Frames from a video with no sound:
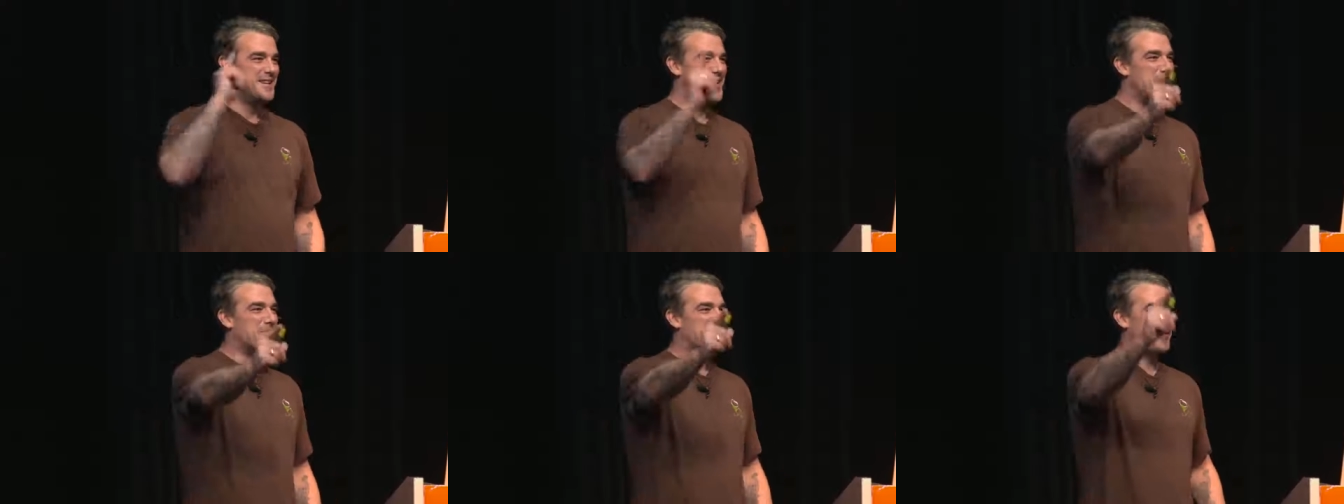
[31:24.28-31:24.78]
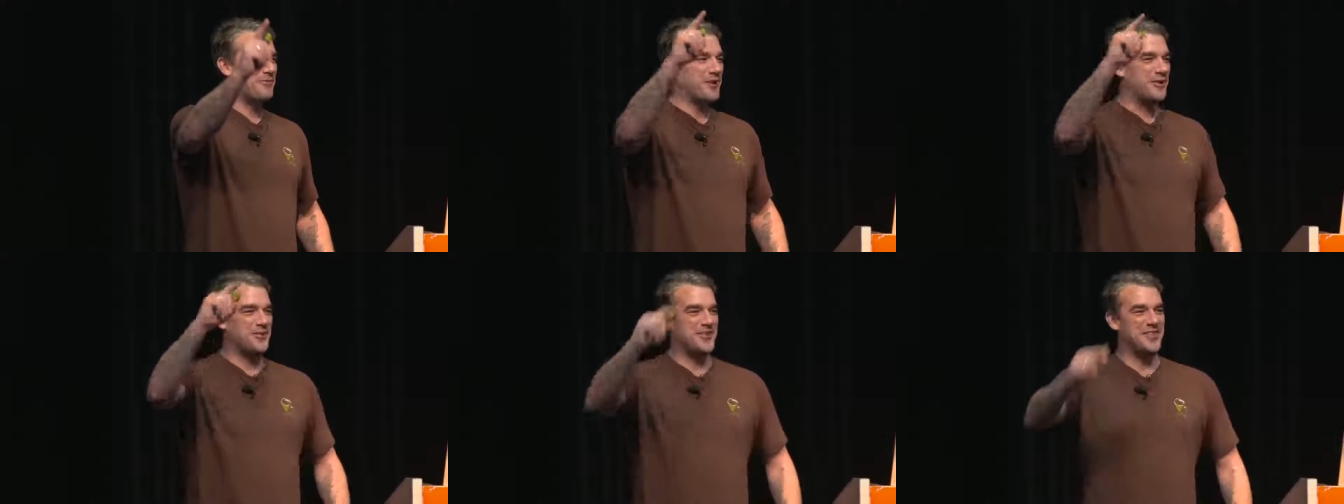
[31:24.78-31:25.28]
Number of
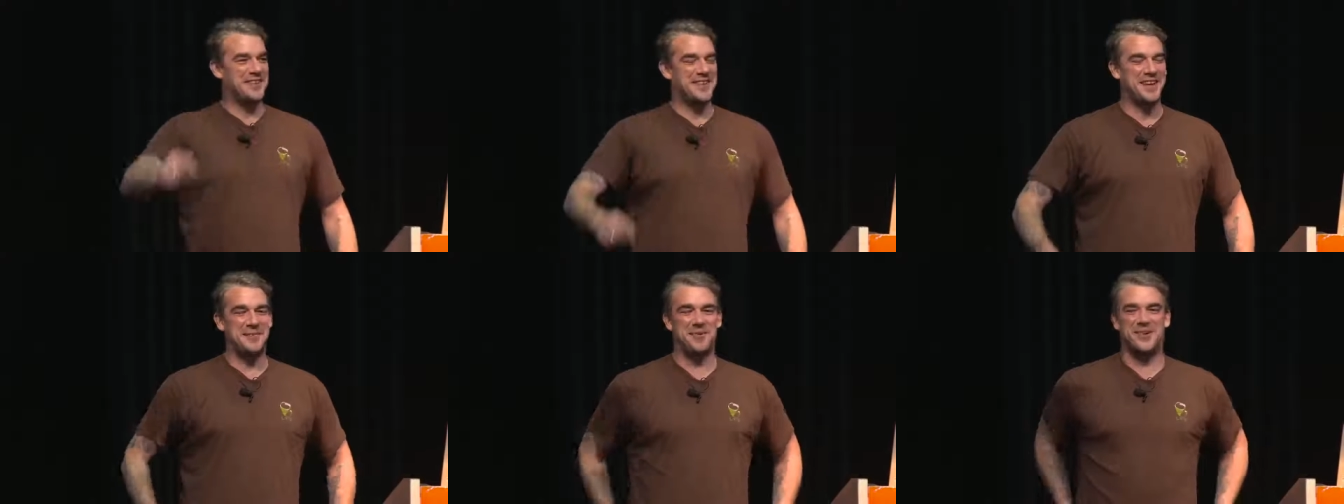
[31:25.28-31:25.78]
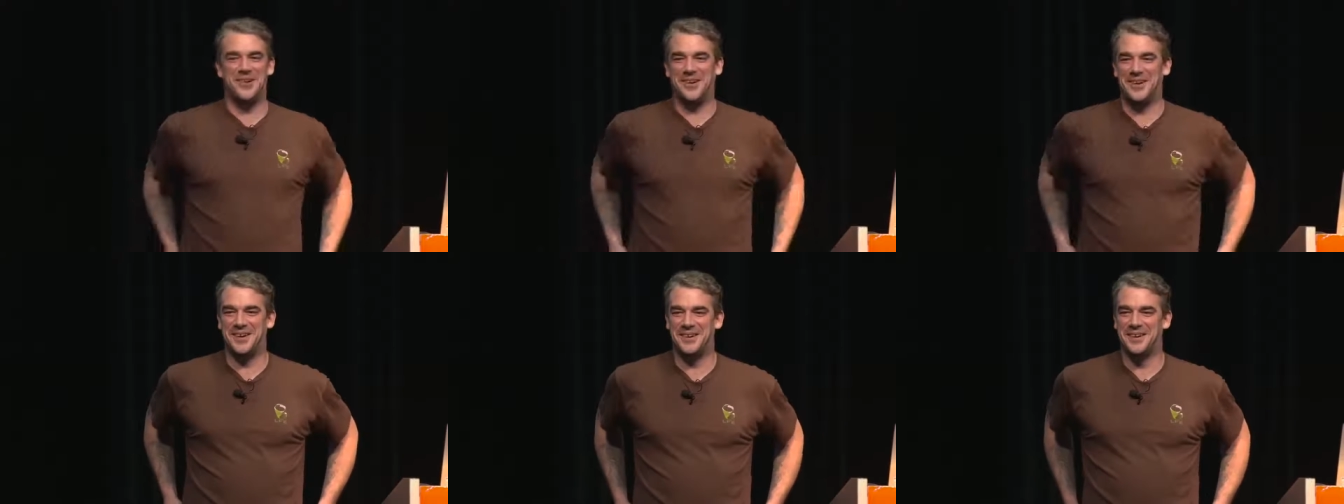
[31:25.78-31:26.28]
rows in the table.